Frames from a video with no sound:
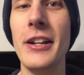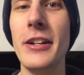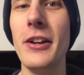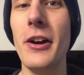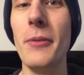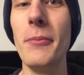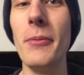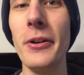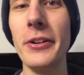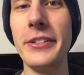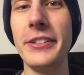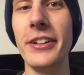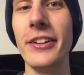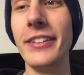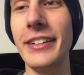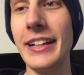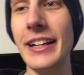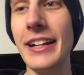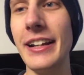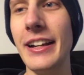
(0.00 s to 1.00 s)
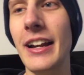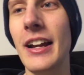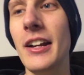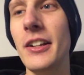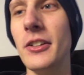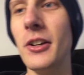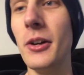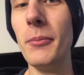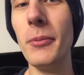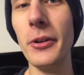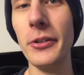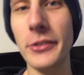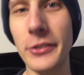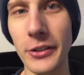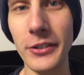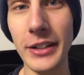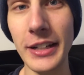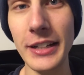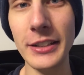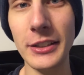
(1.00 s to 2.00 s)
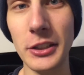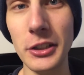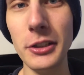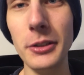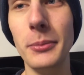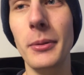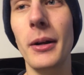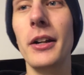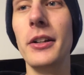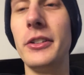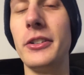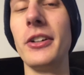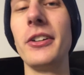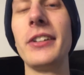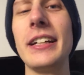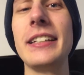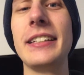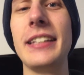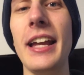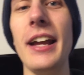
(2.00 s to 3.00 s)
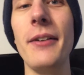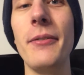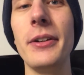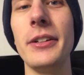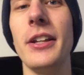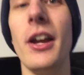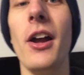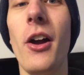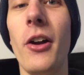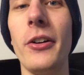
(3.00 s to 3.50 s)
No more turkey. No more turkey soup, turkey sandwich,